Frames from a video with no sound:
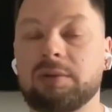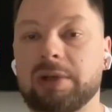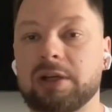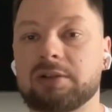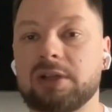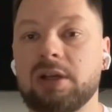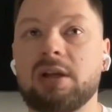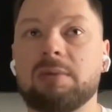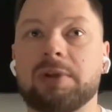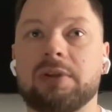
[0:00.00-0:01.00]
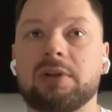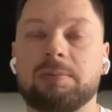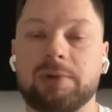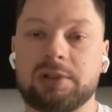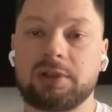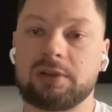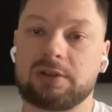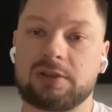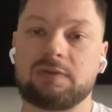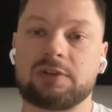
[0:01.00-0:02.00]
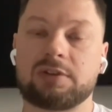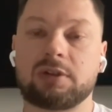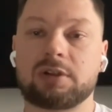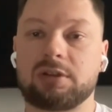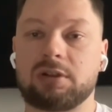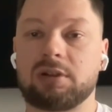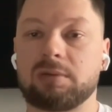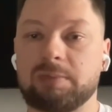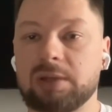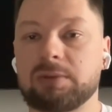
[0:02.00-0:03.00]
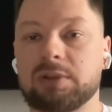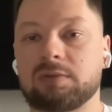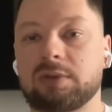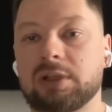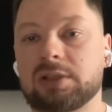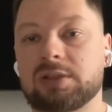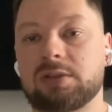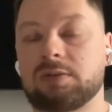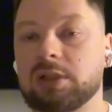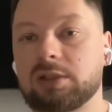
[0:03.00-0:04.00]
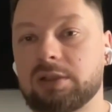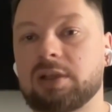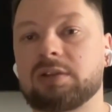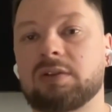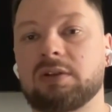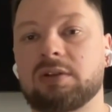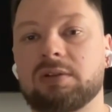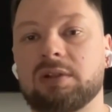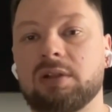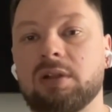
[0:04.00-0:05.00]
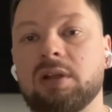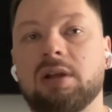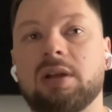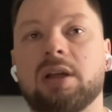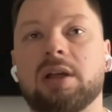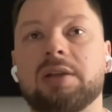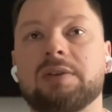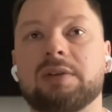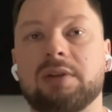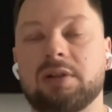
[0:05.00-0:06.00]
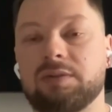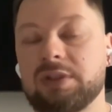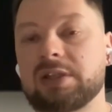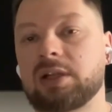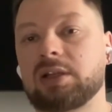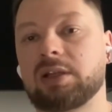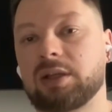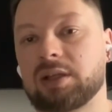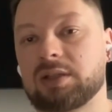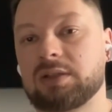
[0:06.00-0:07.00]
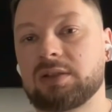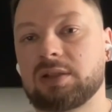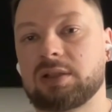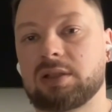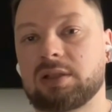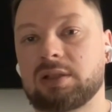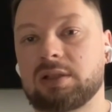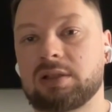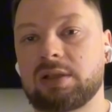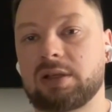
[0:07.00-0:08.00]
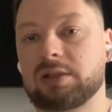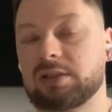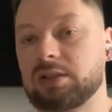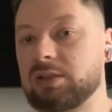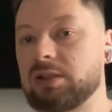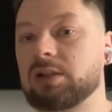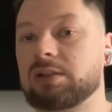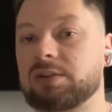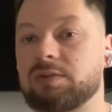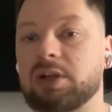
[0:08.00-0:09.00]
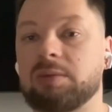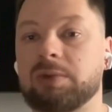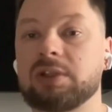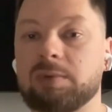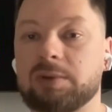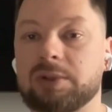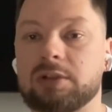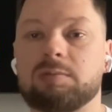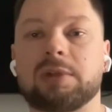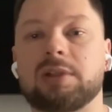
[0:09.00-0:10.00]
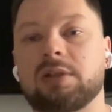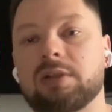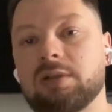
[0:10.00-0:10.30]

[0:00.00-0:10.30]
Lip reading: about, but they're building this infrastructure and payment rails directly under the hood. And they're reselling it as a single Stripe endpoint, but